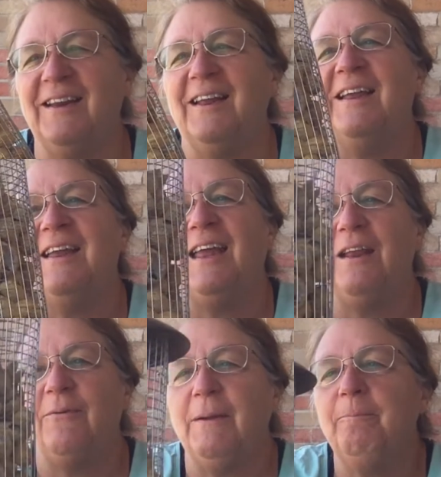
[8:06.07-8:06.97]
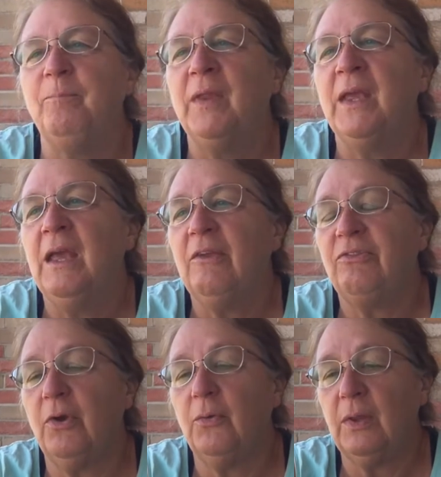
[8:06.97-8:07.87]
Anyway.
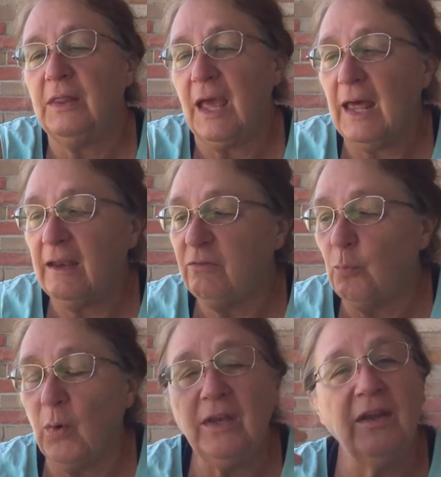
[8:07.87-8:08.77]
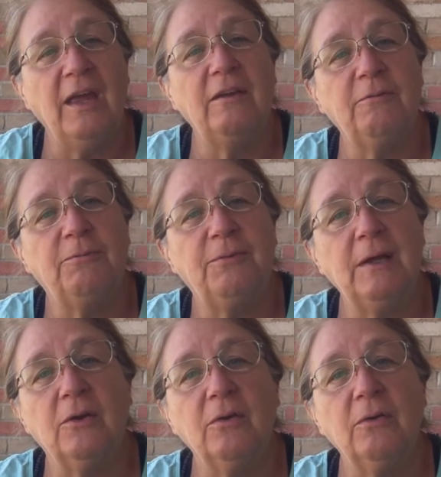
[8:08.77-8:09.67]
So that is one kind of
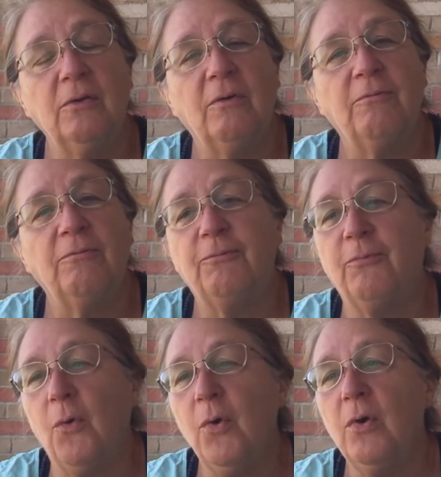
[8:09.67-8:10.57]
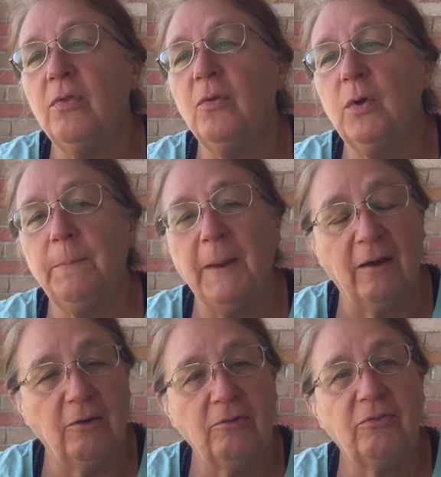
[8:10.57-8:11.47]
feeder for the
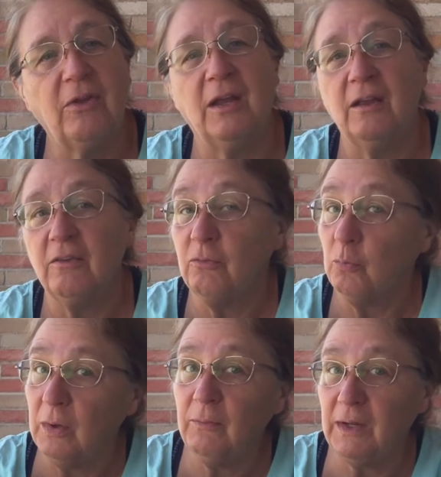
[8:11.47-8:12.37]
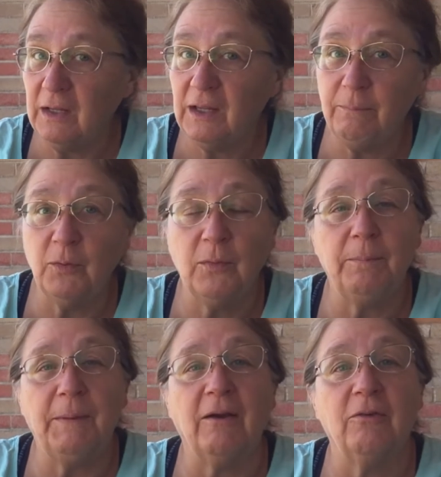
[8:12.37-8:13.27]
woodpeckers, and that is one way to keep the
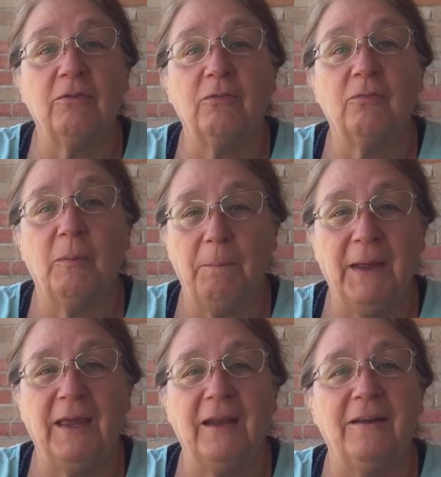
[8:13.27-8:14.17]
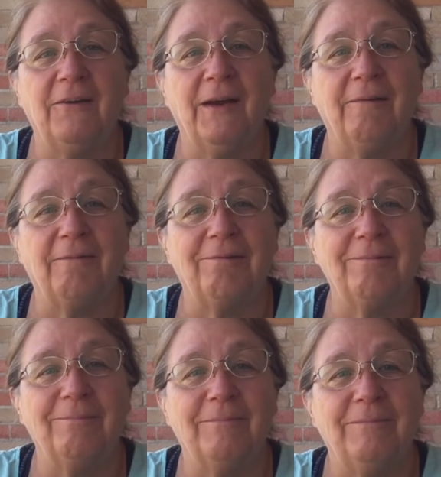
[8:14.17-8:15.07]
woodpeckers from pecking on your house
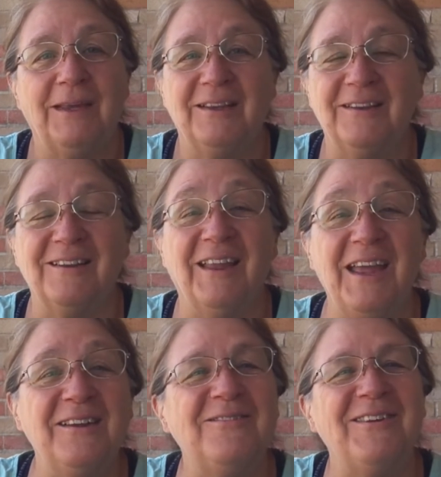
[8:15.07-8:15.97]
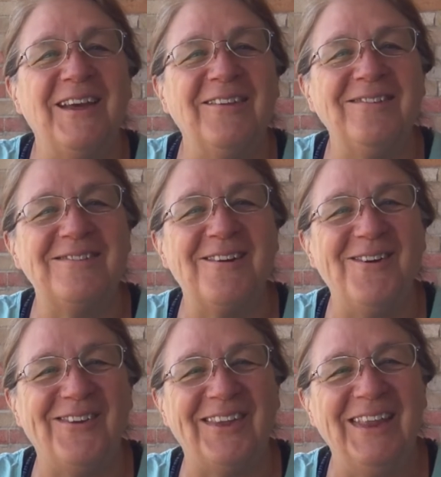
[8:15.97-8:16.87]
in the land of
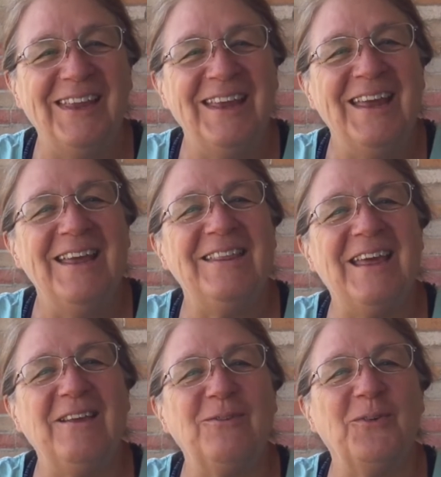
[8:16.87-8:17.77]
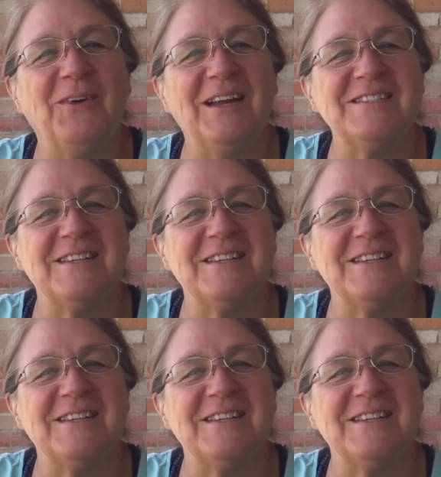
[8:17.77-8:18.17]
Soule. Thanks for watching.